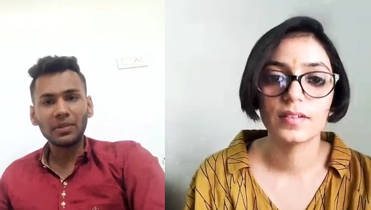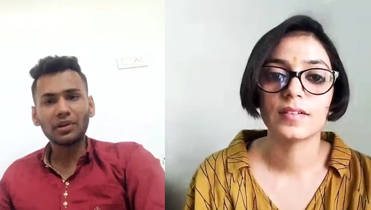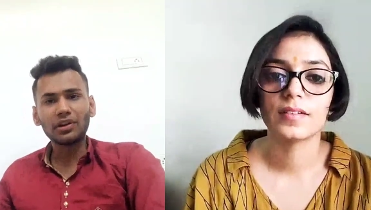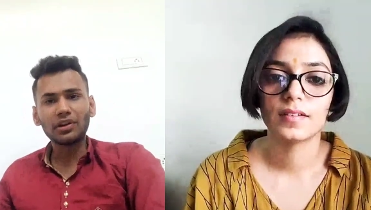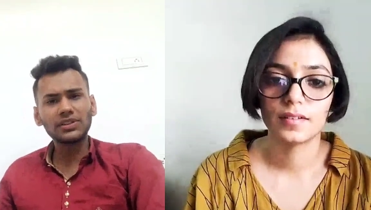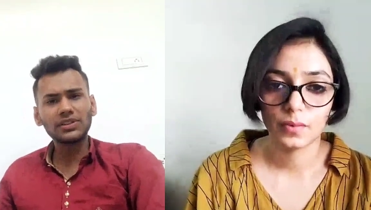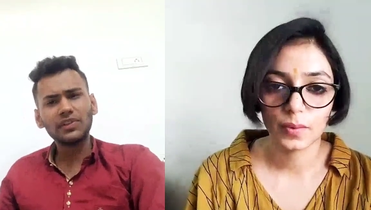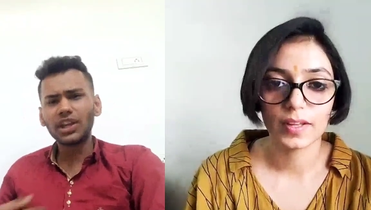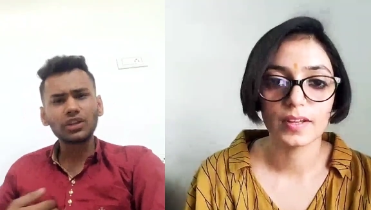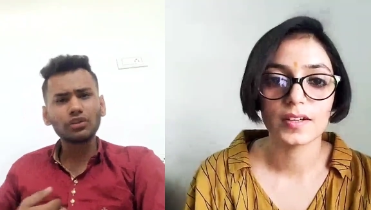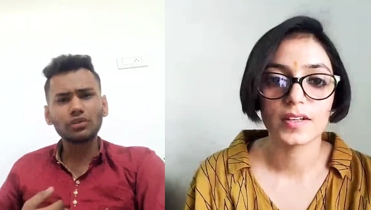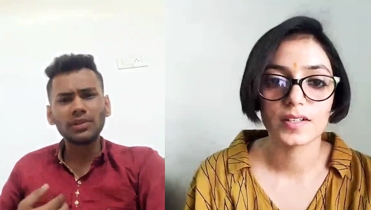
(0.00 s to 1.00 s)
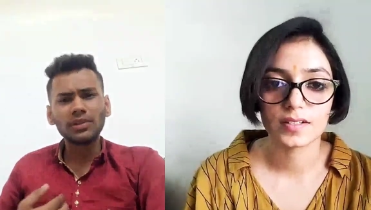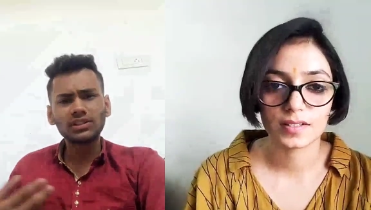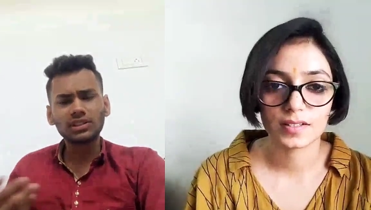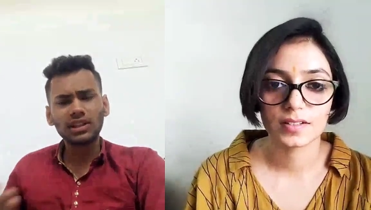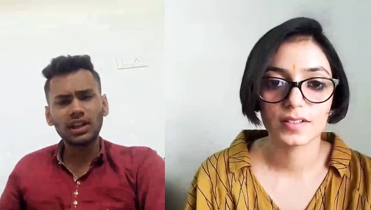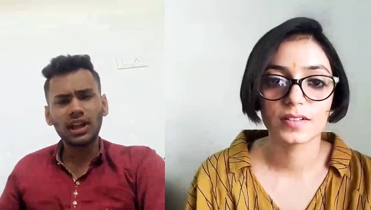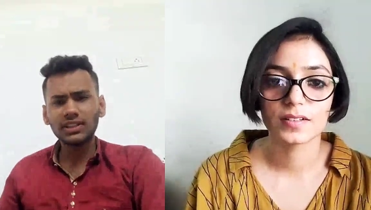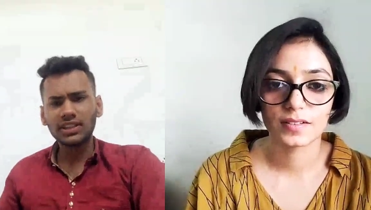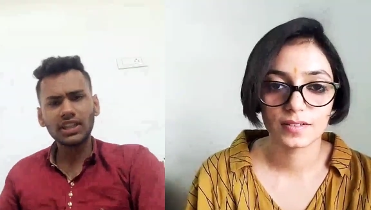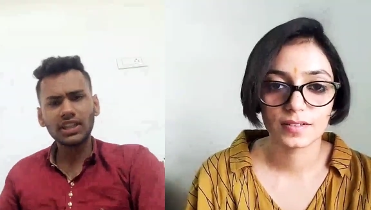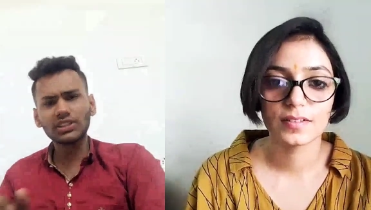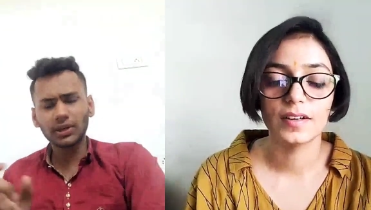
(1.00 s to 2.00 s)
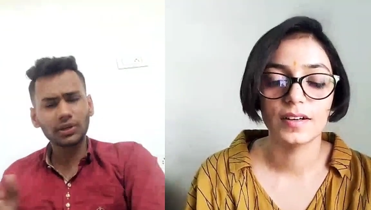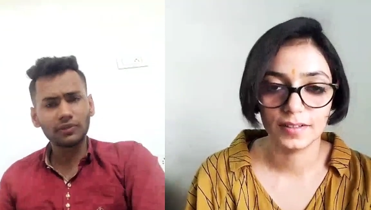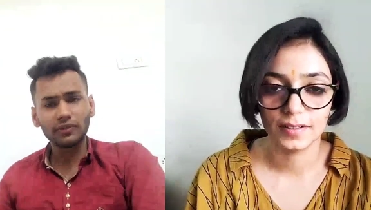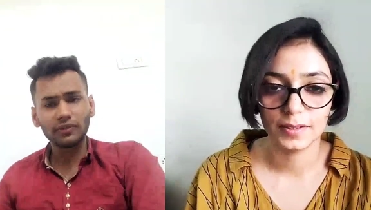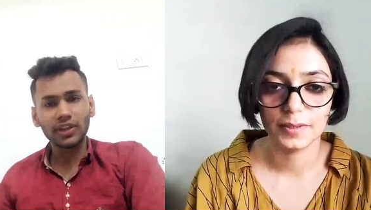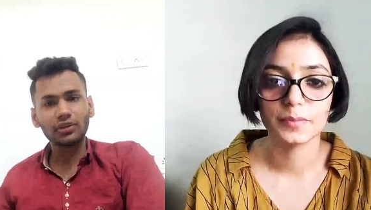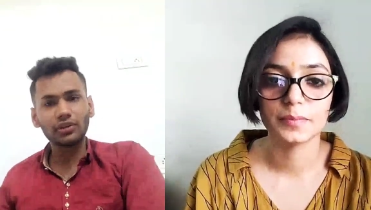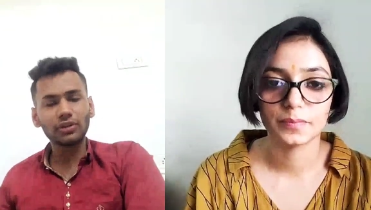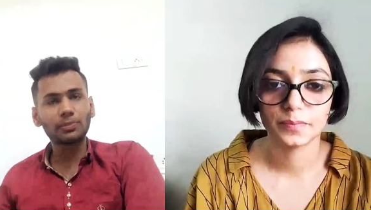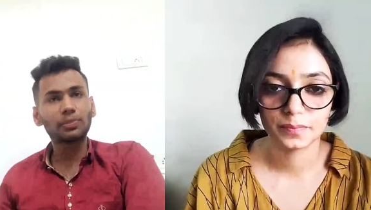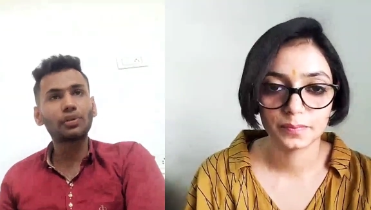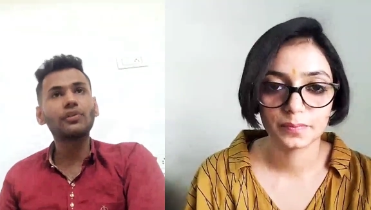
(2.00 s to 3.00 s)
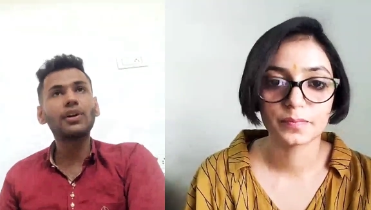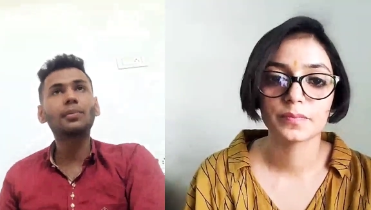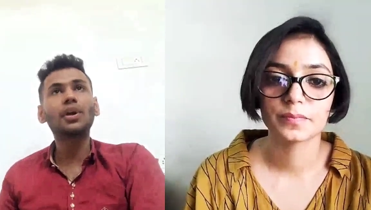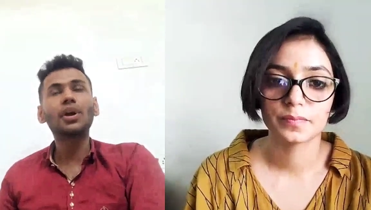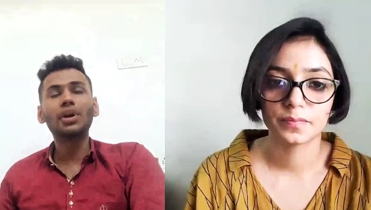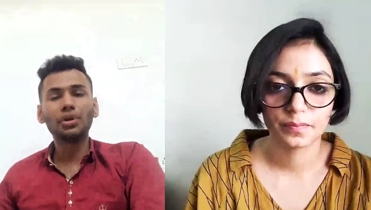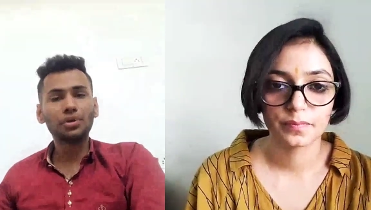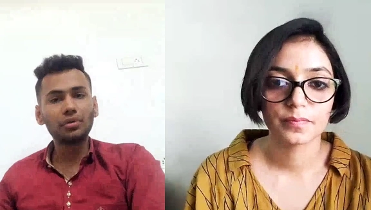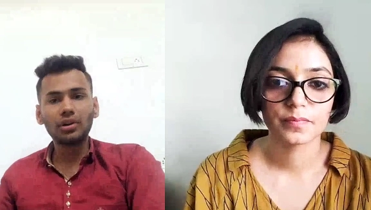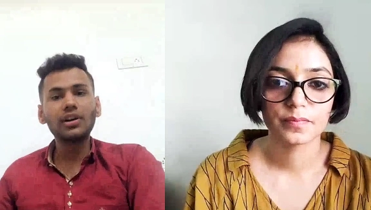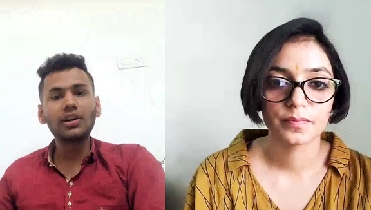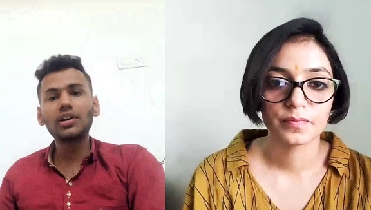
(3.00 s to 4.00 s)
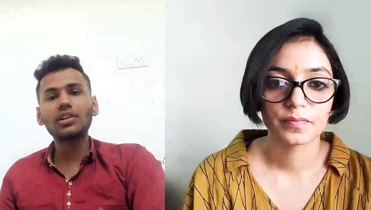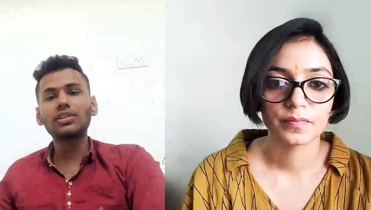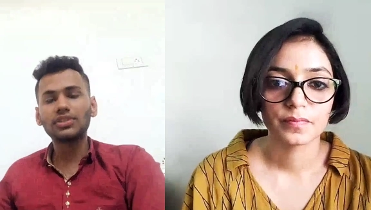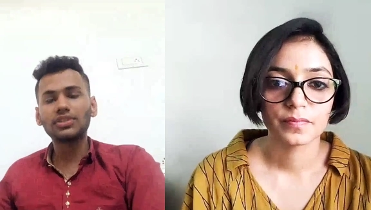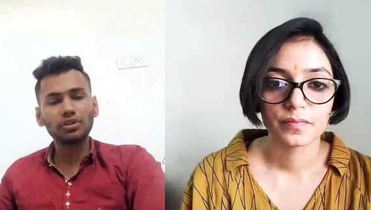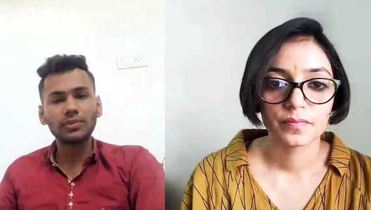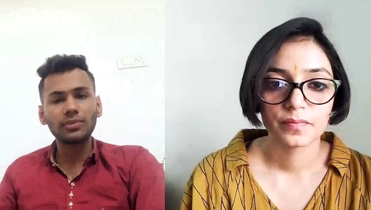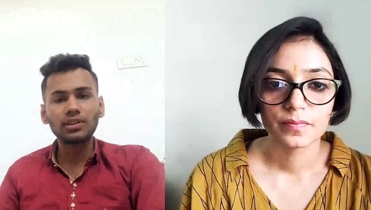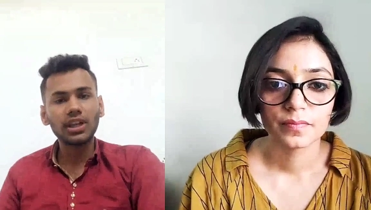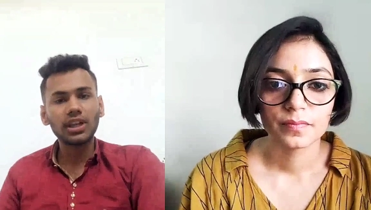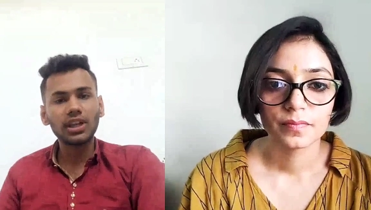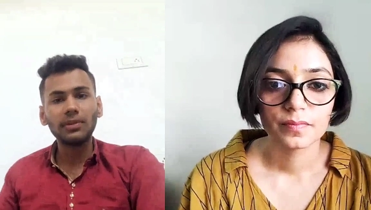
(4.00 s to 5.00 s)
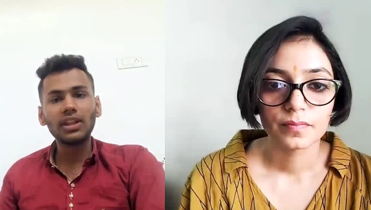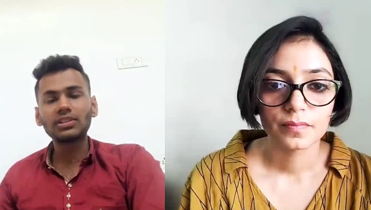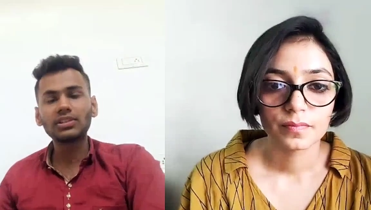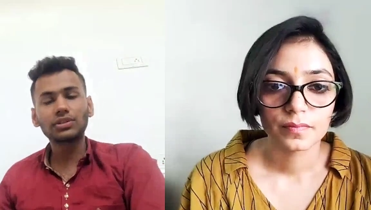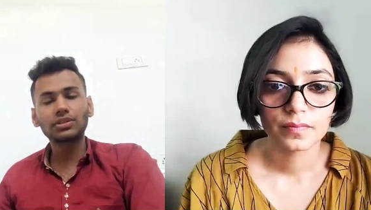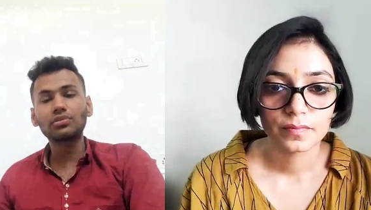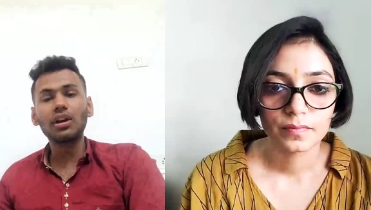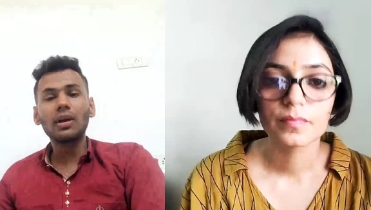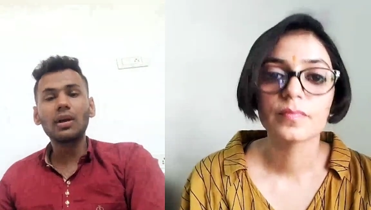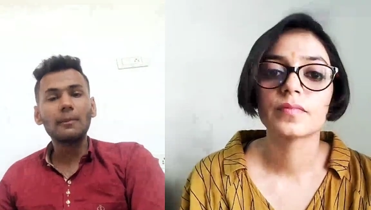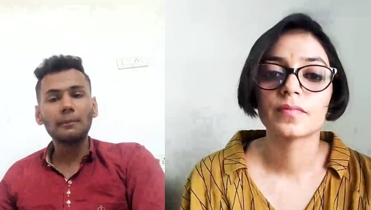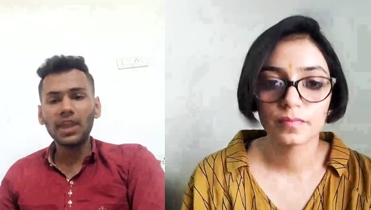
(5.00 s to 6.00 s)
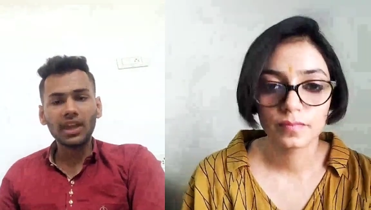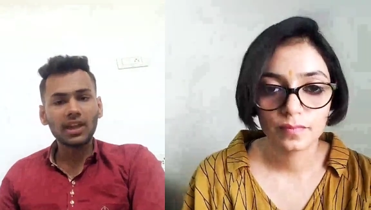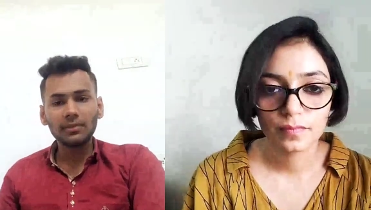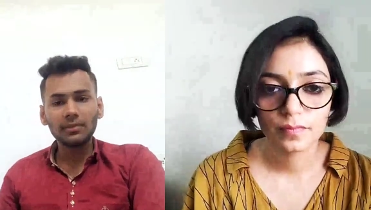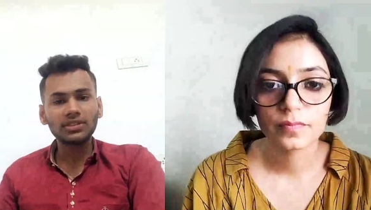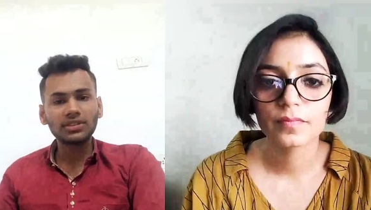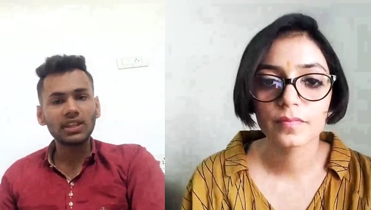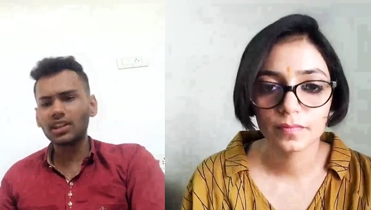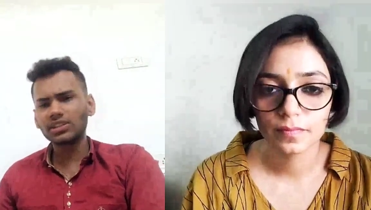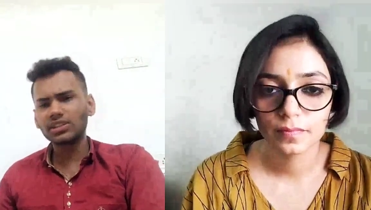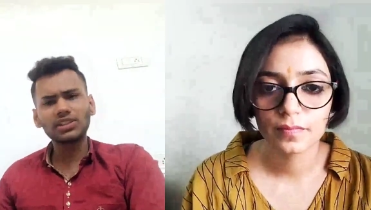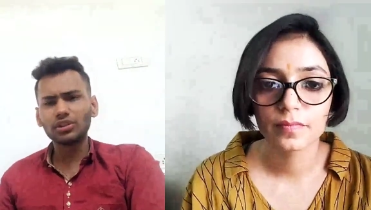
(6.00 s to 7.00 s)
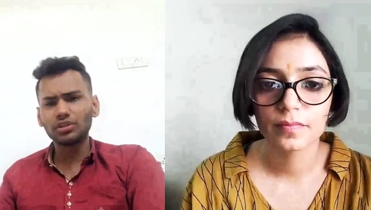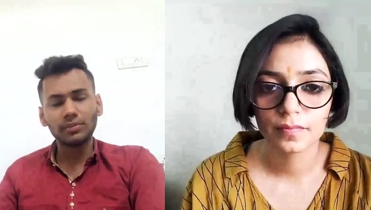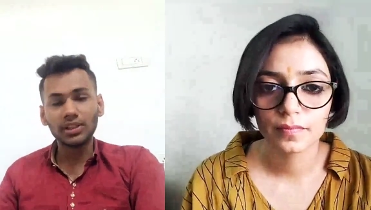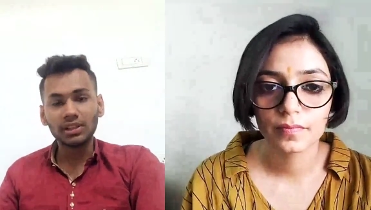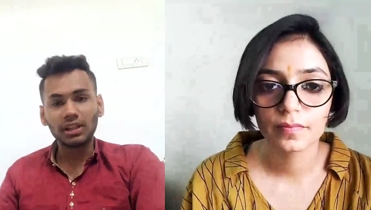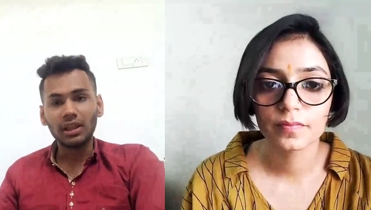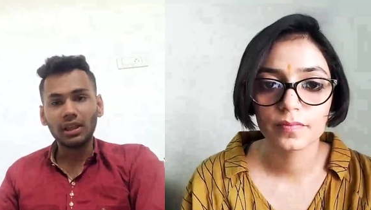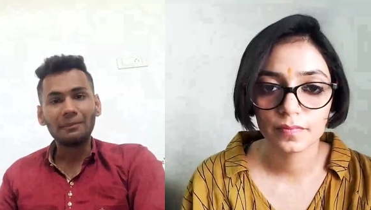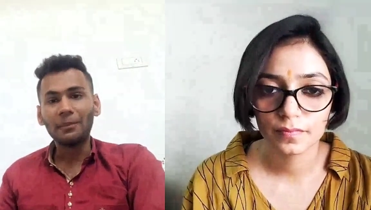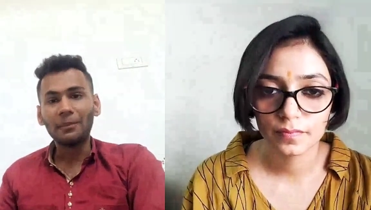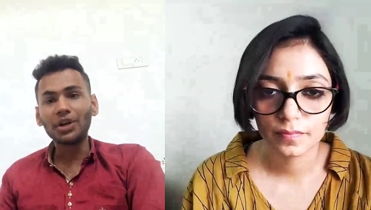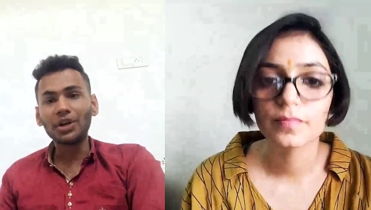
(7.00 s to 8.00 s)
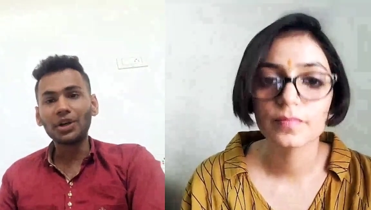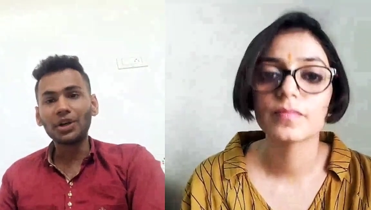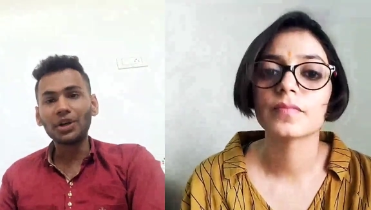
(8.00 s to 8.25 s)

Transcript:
Speaker 1: because we are humans. And there's a very good proverb, to err is human. It means to make a mistake is a human, but